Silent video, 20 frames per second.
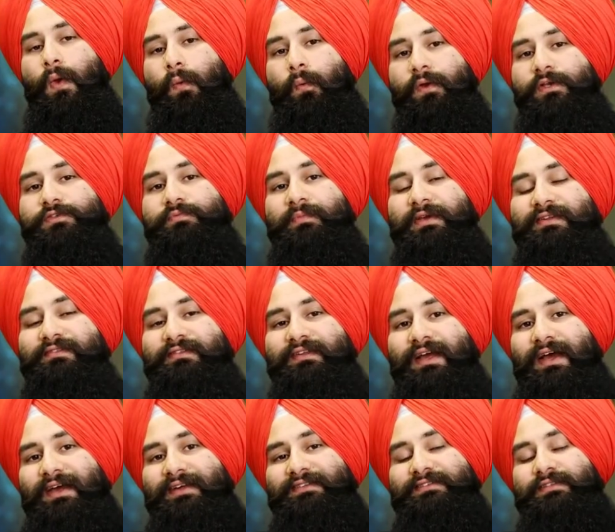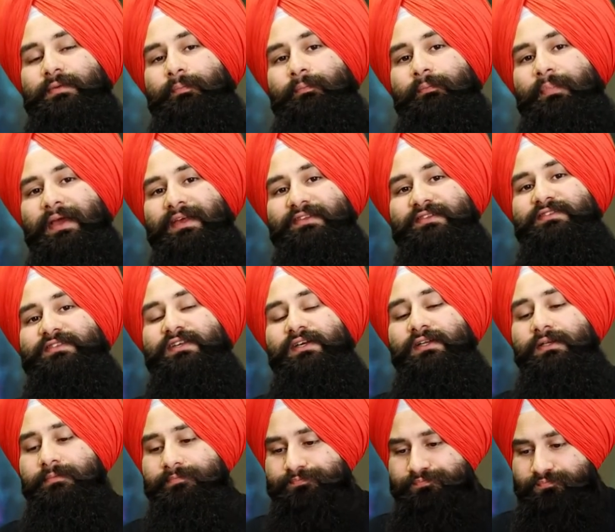which means, guys, the
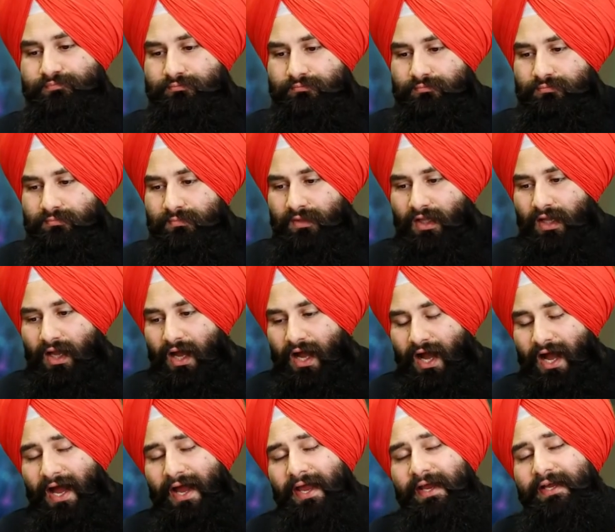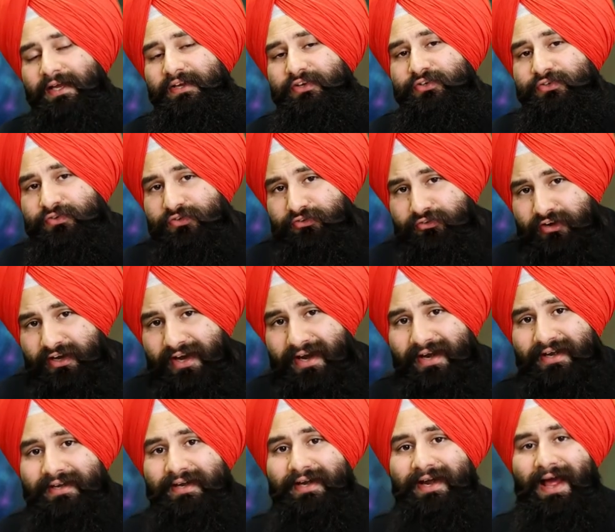pixel I
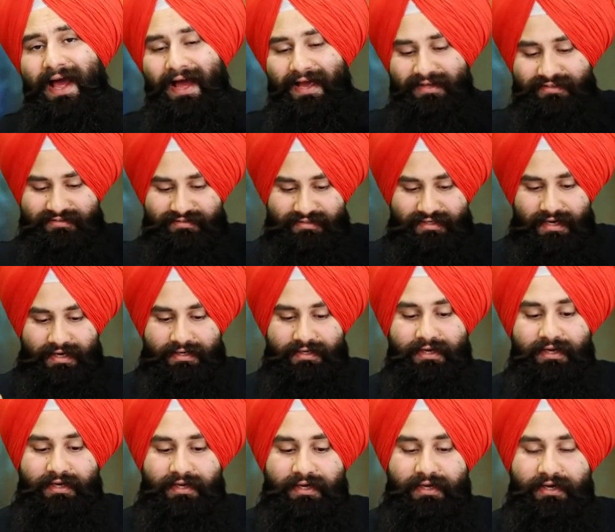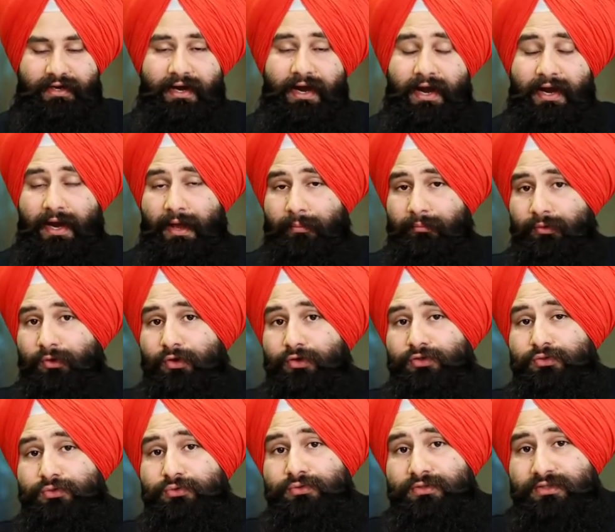selected here, and I'm
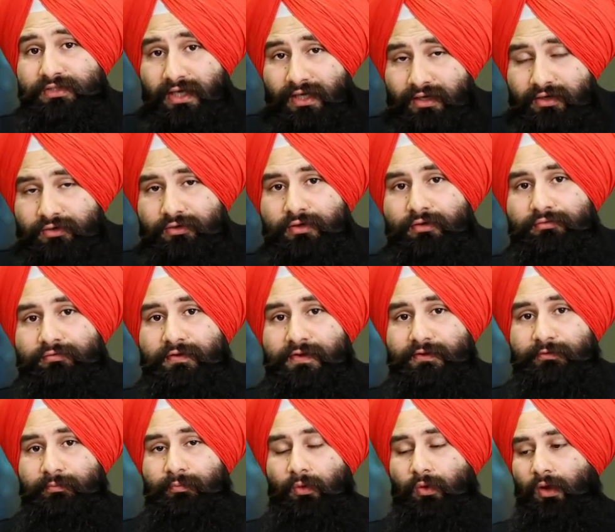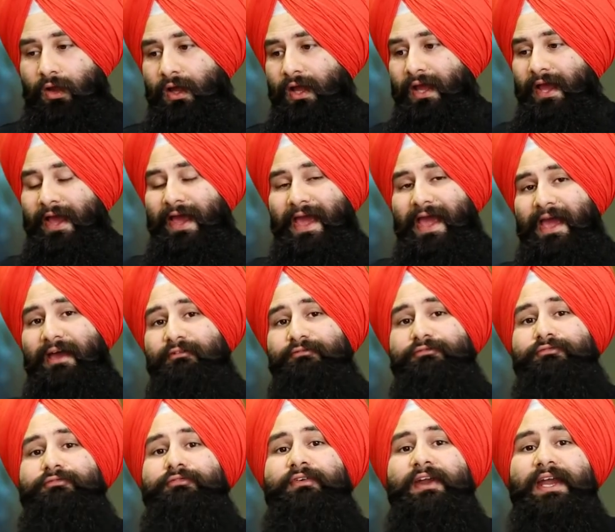going to tell to the Facebook
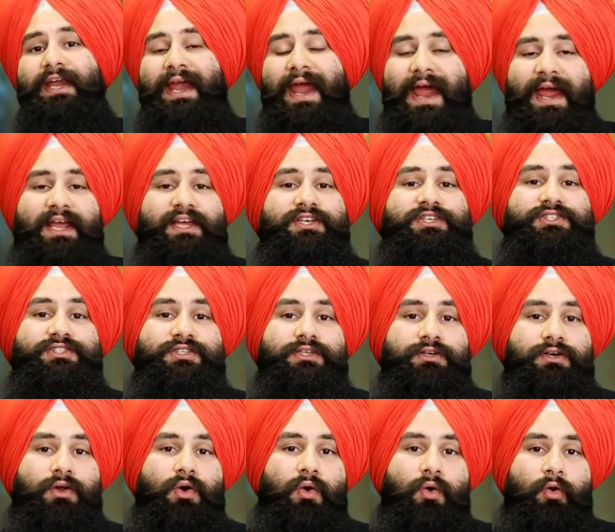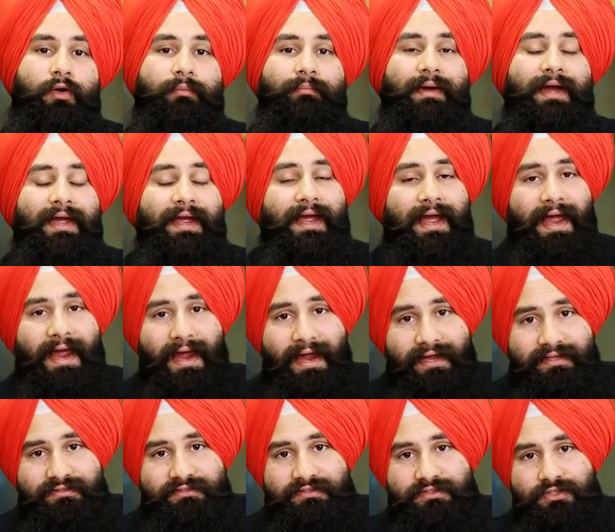every action on my
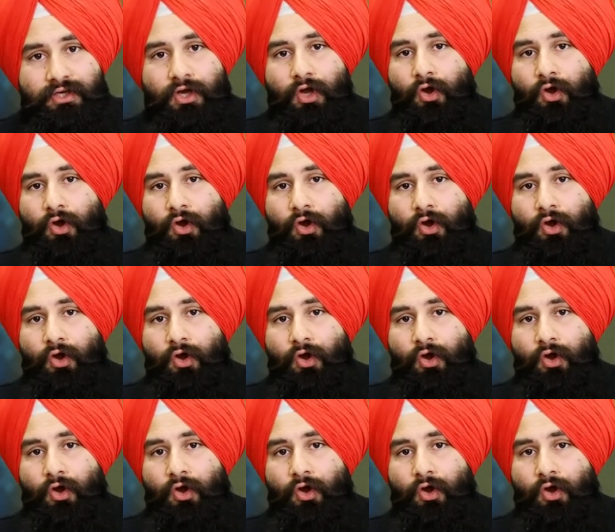ads,